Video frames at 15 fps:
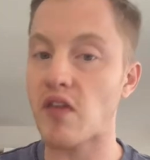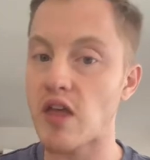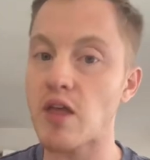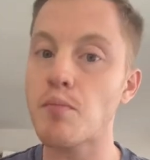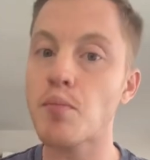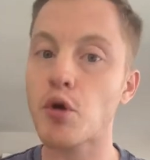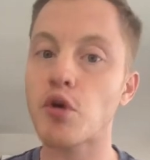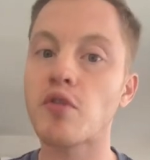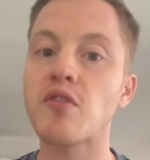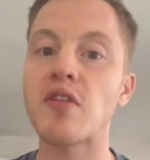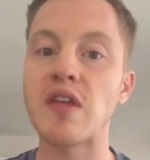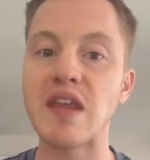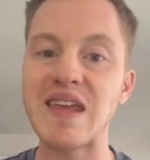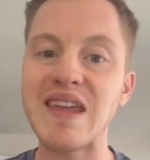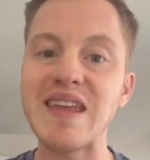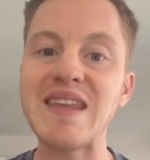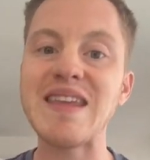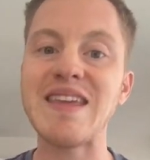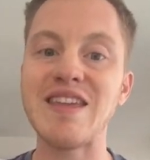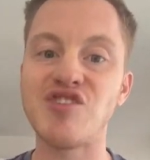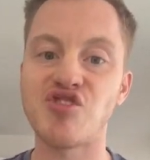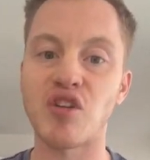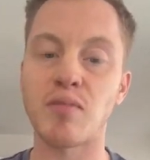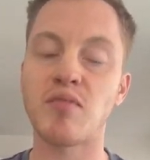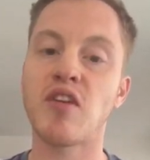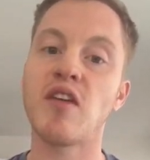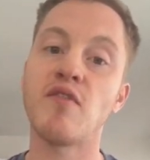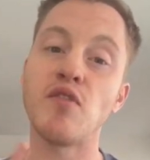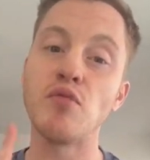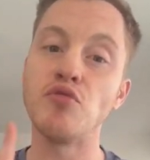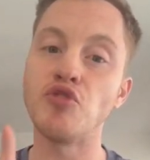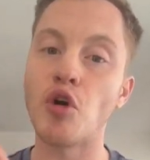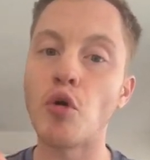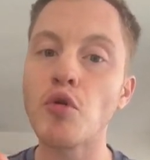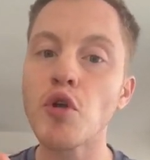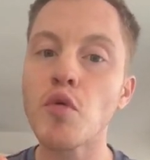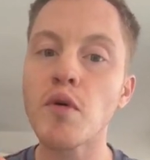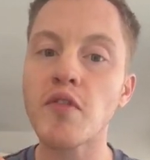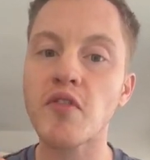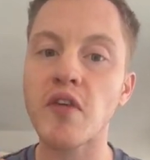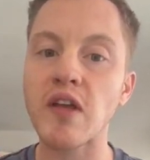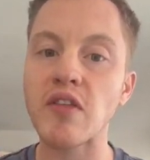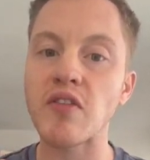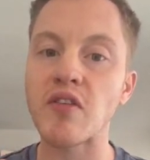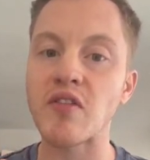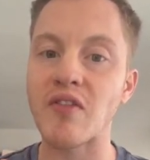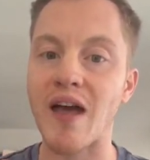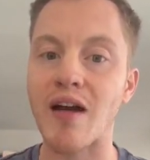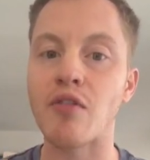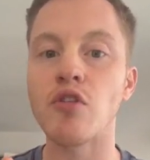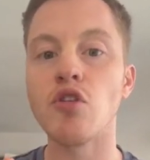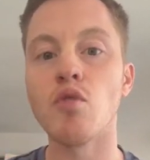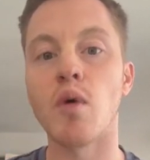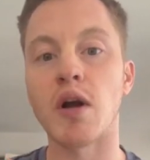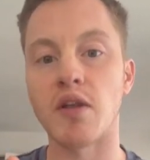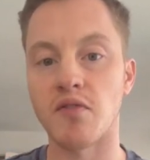in person in Egypt if you don't know what sites exactly you want to